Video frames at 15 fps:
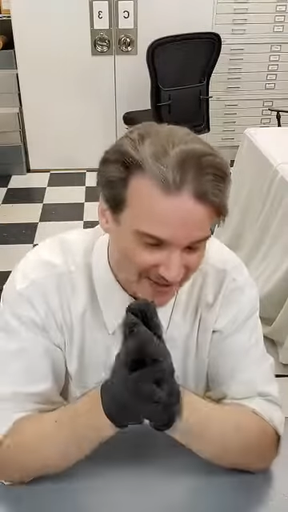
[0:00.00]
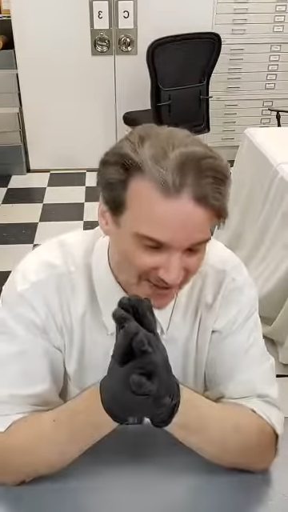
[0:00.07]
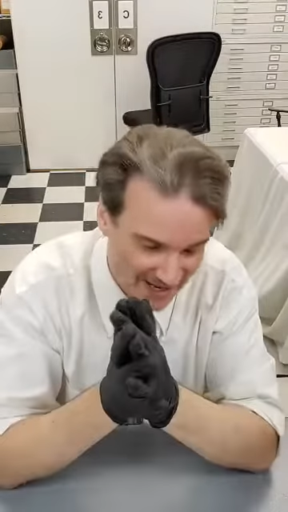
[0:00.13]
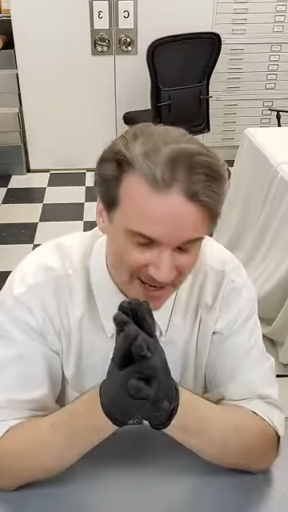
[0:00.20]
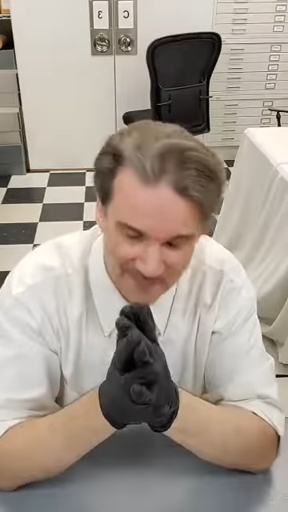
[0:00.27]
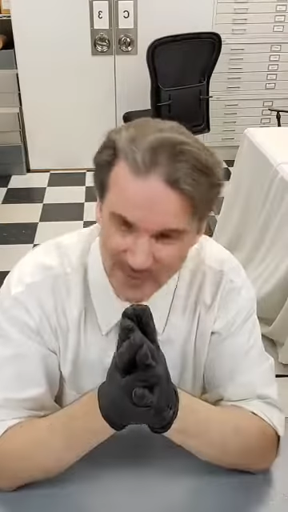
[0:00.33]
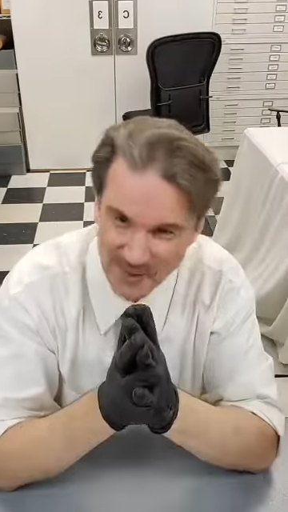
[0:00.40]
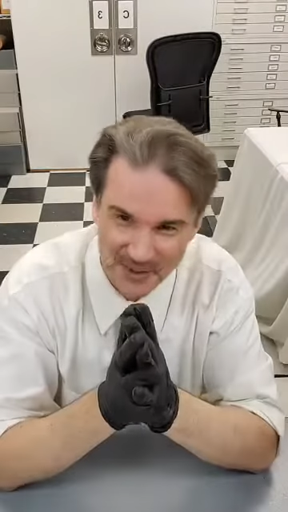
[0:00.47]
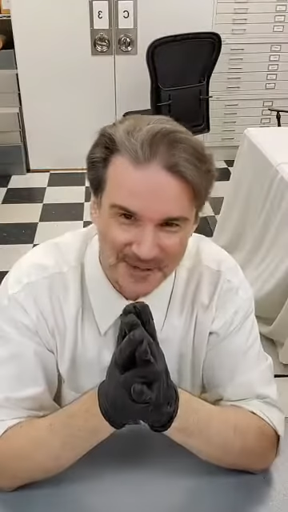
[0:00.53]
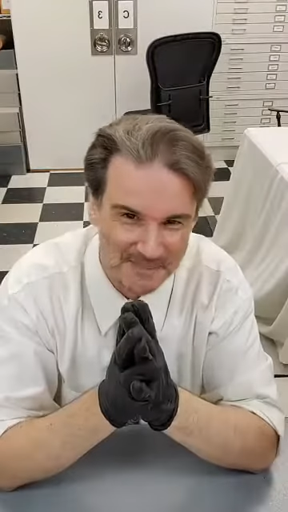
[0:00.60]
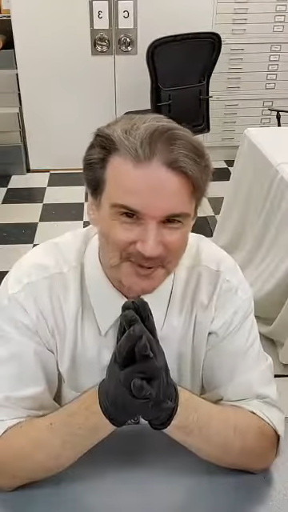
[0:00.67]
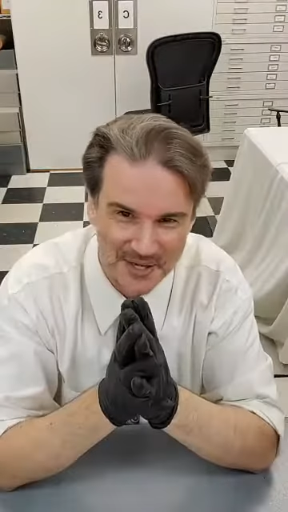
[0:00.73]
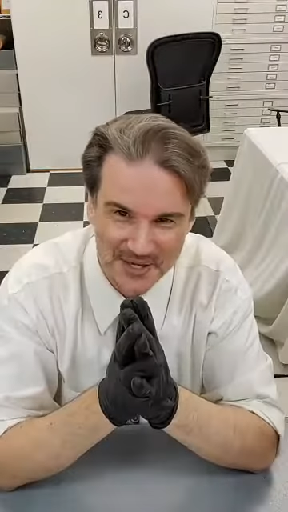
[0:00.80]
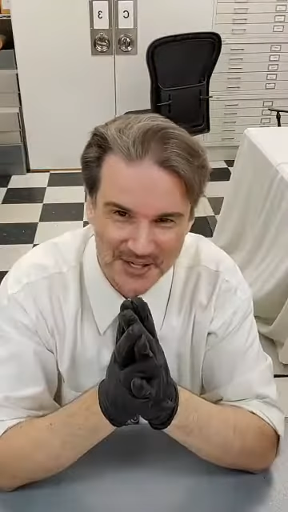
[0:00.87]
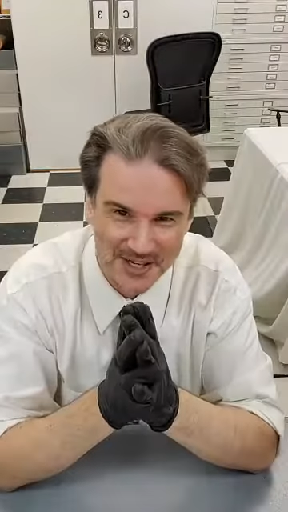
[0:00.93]
I really
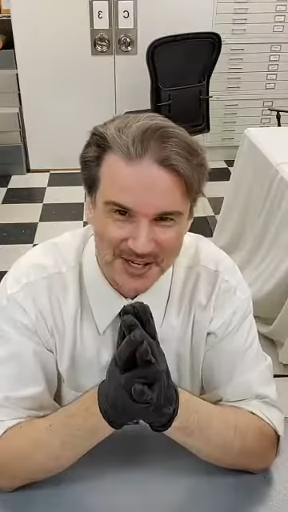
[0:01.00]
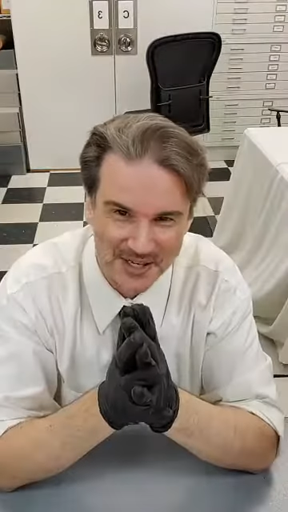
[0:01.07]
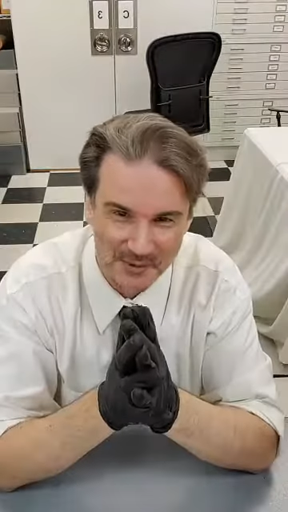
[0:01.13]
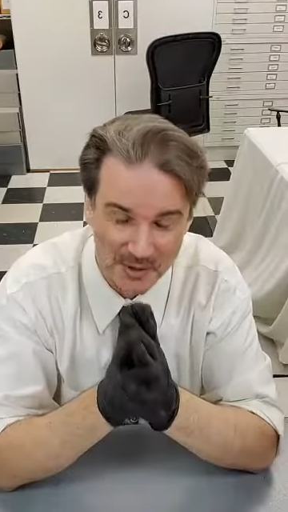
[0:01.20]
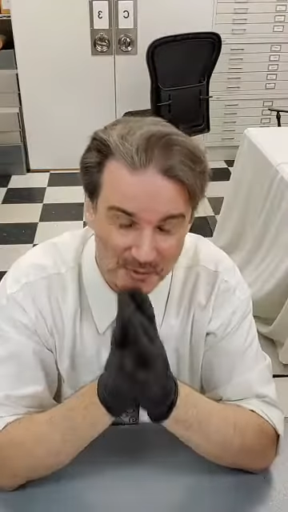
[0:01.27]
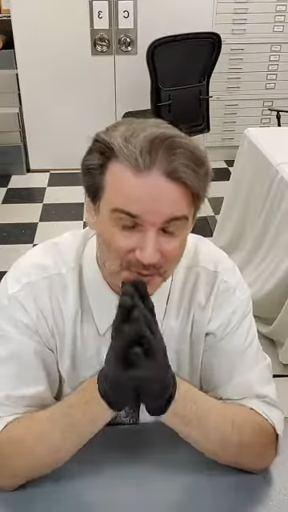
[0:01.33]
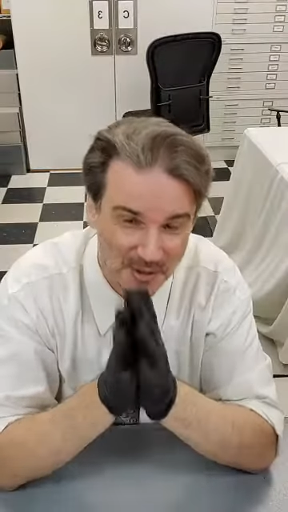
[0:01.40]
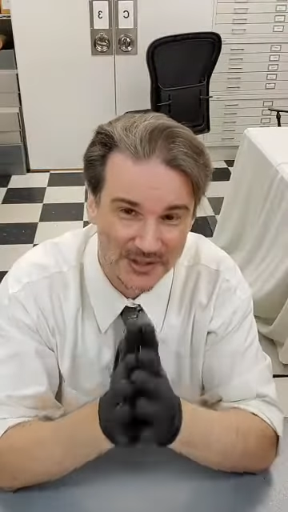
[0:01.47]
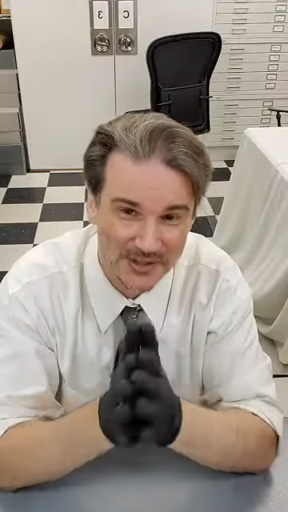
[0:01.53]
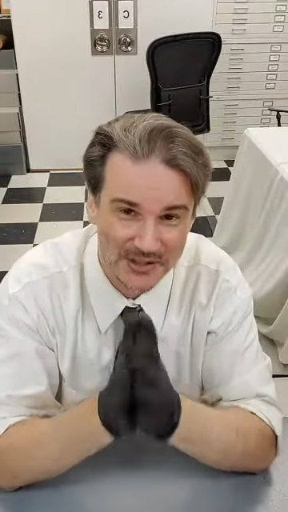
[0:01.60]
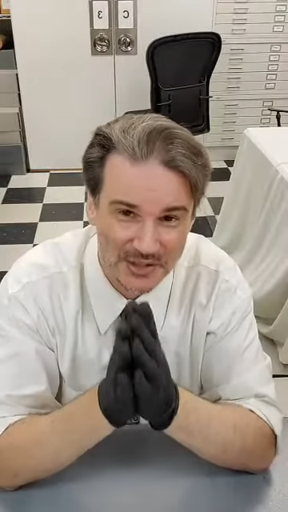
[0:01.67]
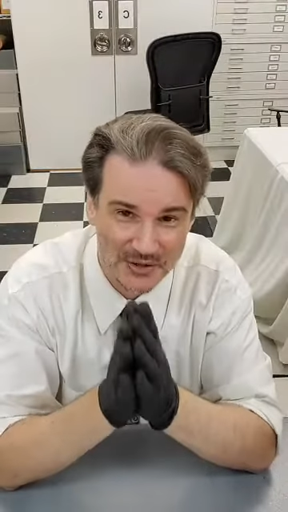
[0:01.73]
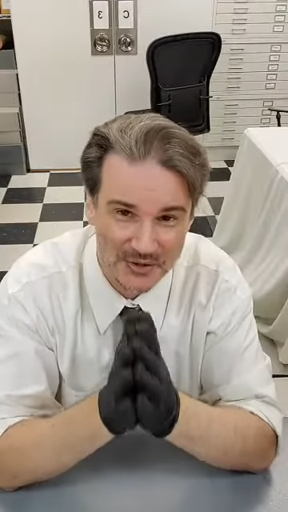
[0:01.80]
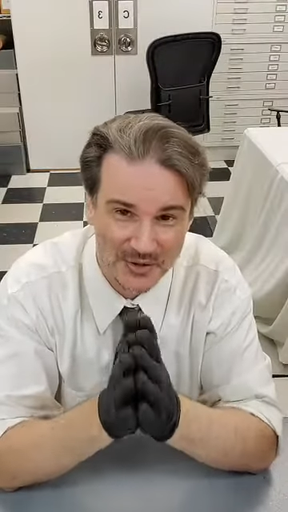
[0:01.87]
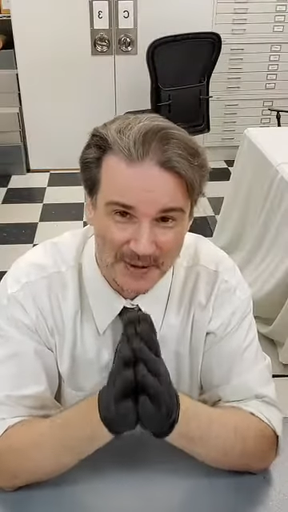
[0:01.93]
appreciate it. We really
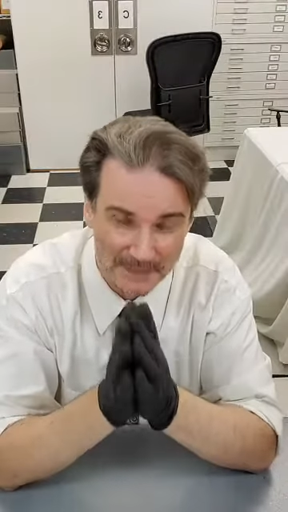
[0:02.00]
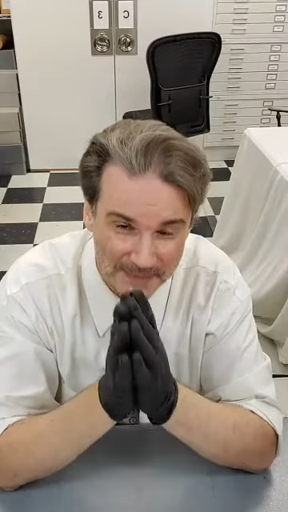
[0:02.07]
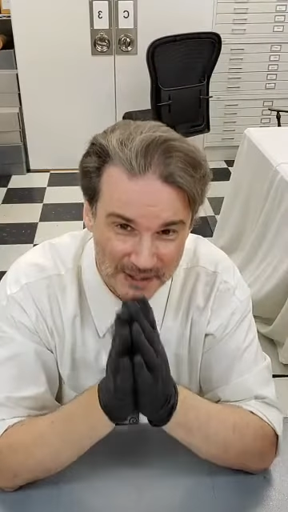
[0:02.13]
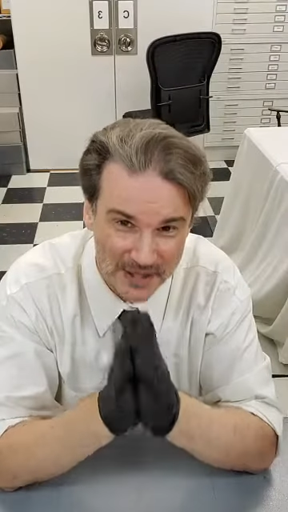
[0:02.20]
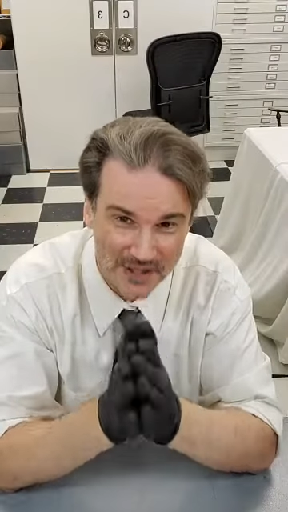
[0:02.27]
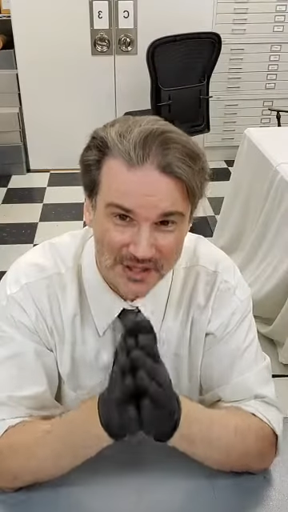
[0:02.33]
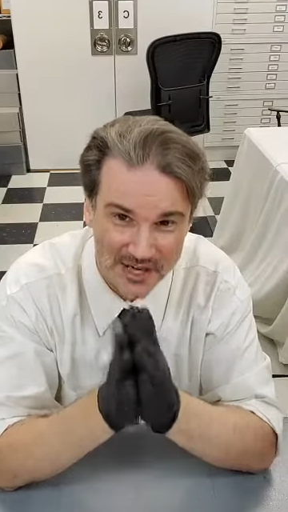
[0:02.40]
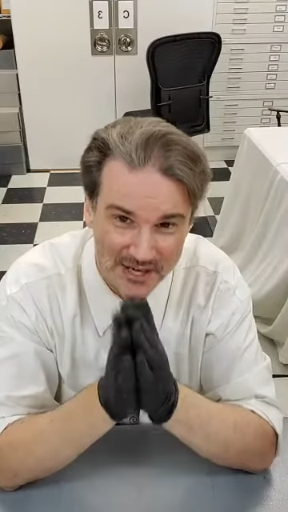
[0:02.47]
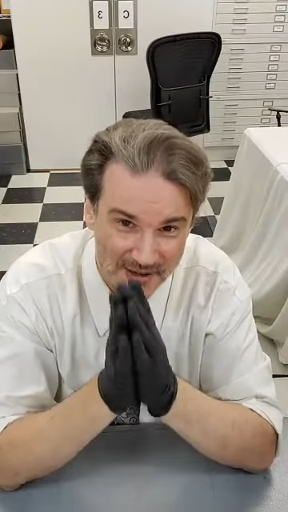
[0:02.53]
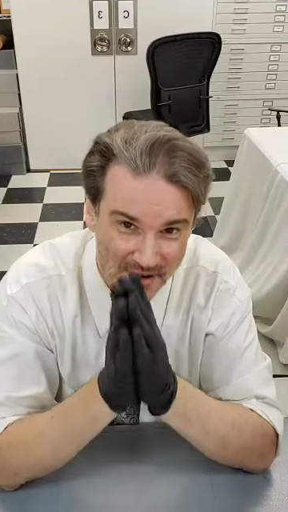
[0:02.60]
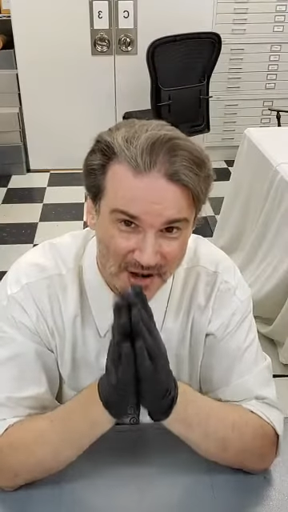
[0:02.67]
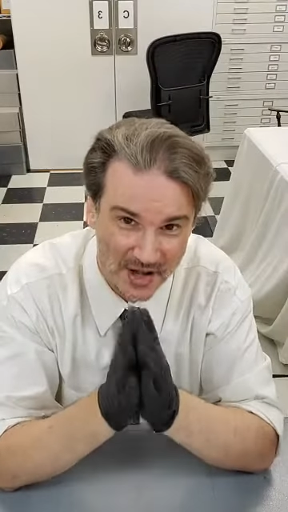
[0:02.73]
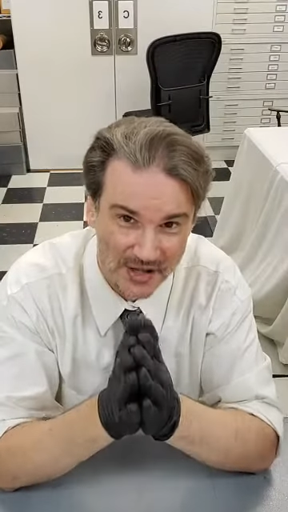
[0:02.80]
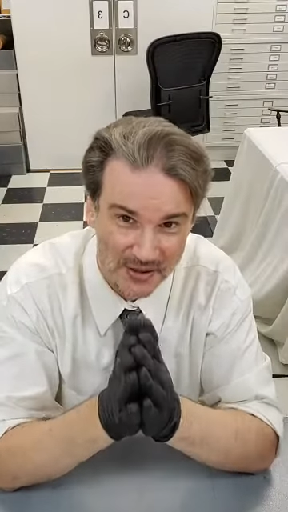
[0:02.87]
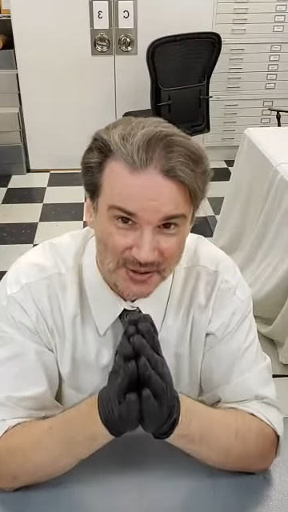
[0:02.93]
do appreciate
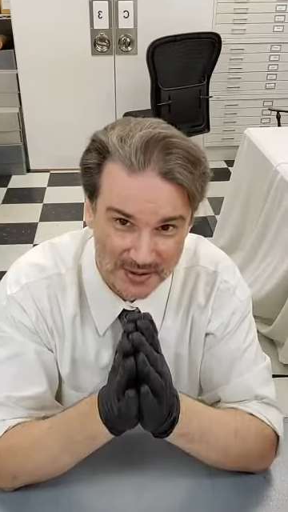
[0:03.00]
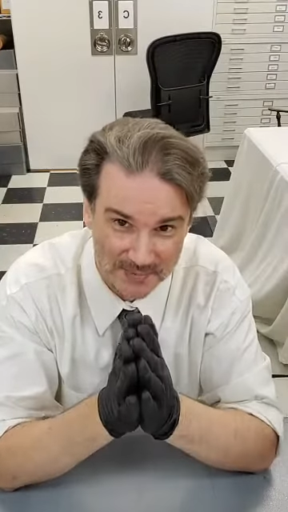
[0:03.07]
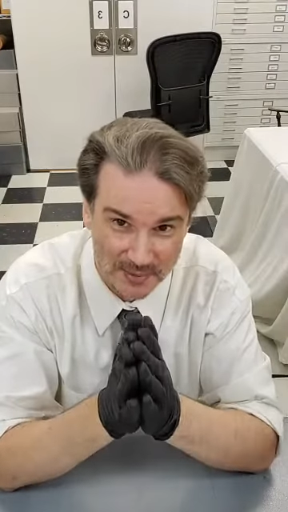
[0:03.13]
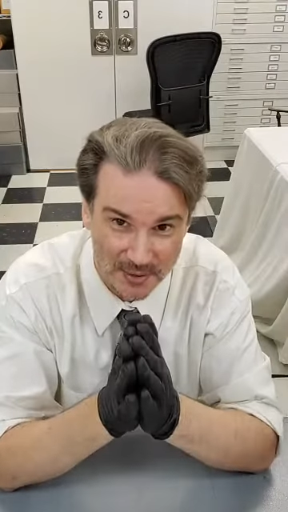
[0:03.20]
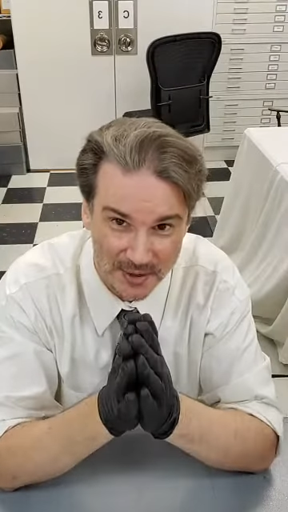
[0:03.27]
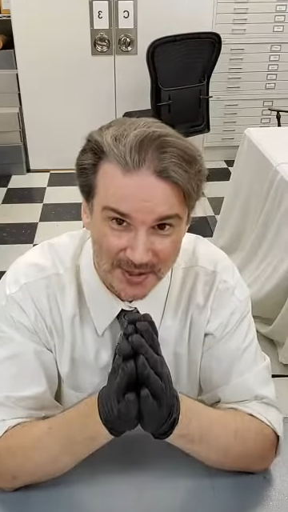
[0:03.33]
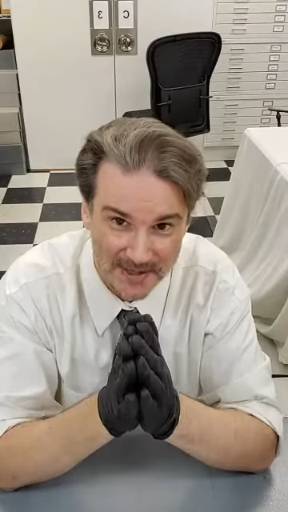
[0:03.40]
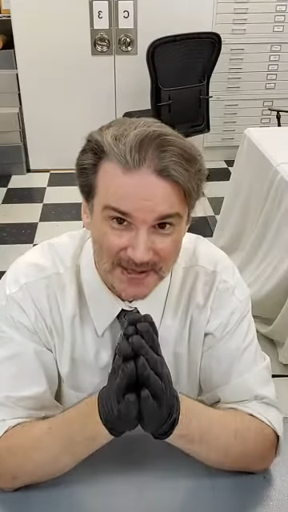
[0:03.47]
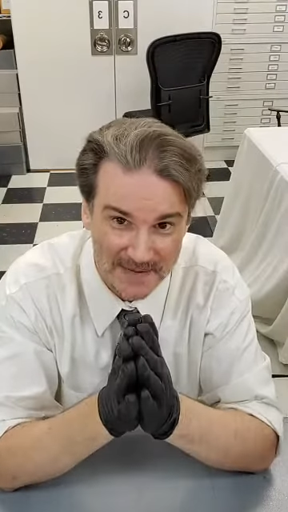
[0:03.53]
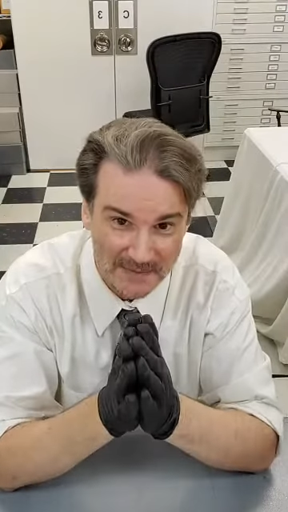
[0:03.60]
all your support.